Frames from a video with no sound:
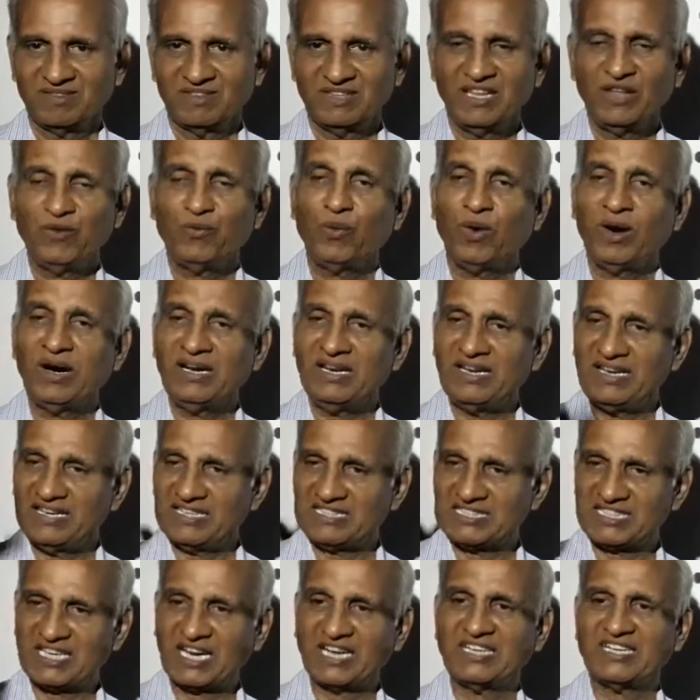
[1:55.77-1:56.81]
The world is
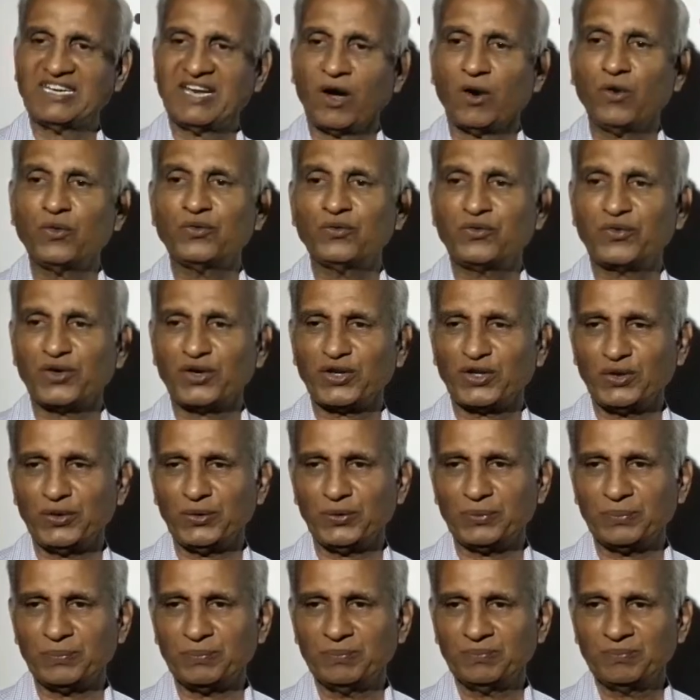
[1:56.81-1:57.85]
shut down for
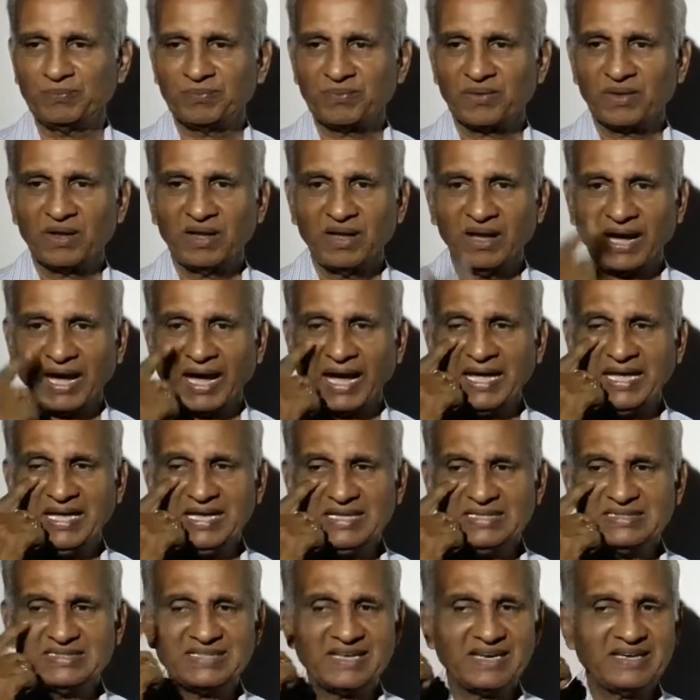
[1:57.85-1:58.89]
you.
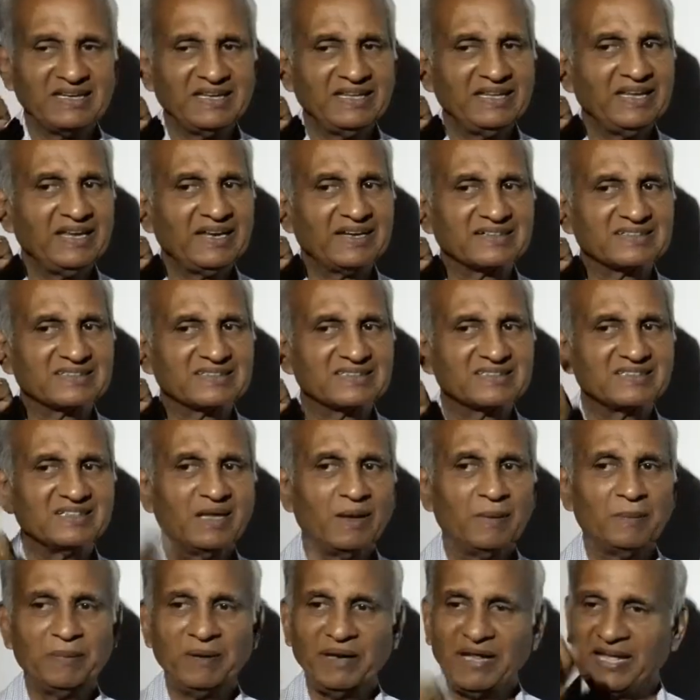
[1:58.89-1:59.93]
Eyes and ears
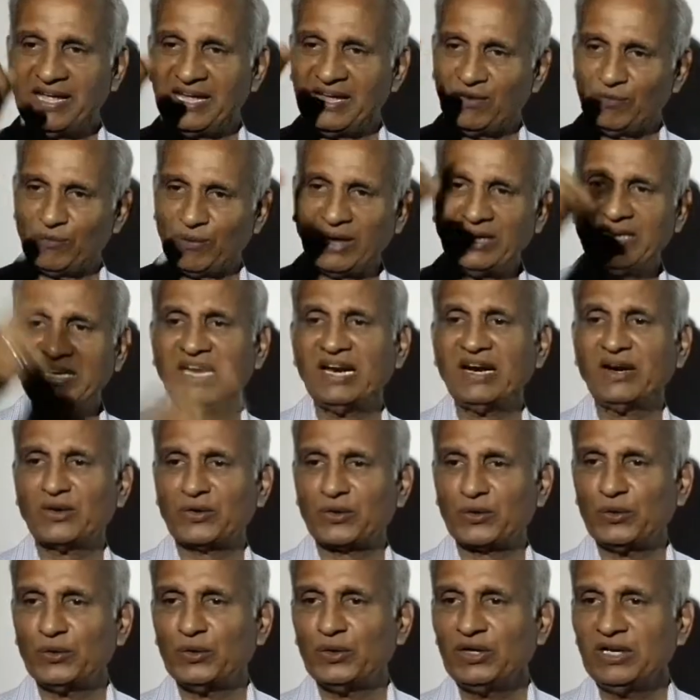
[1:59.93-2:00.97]
play a vital
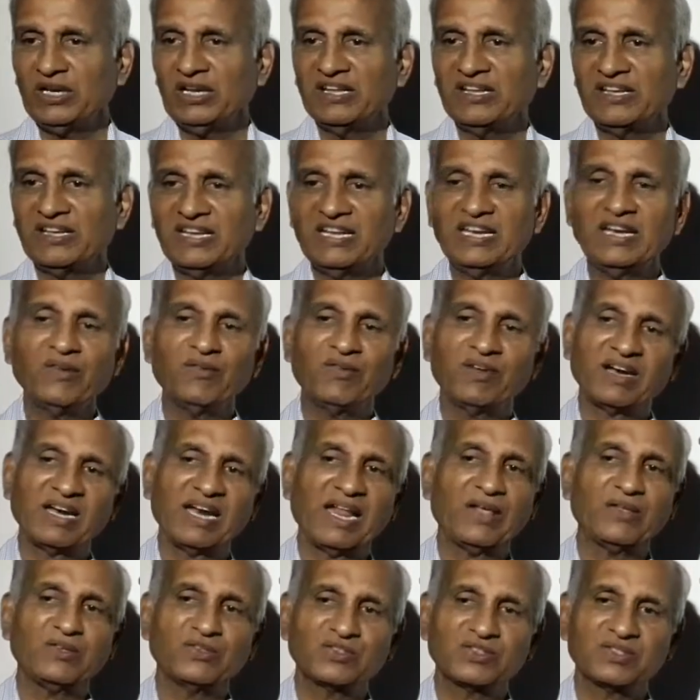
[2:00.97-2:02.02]
role in our
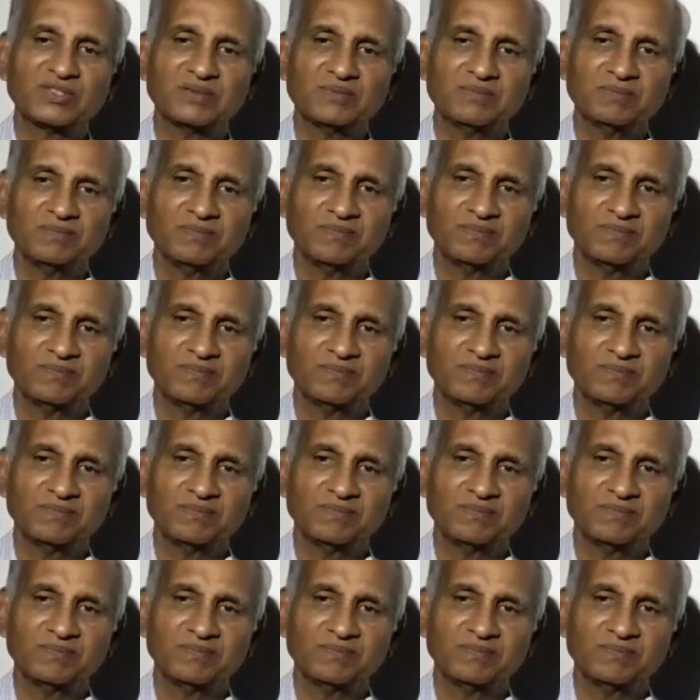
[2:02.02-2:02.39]
lives.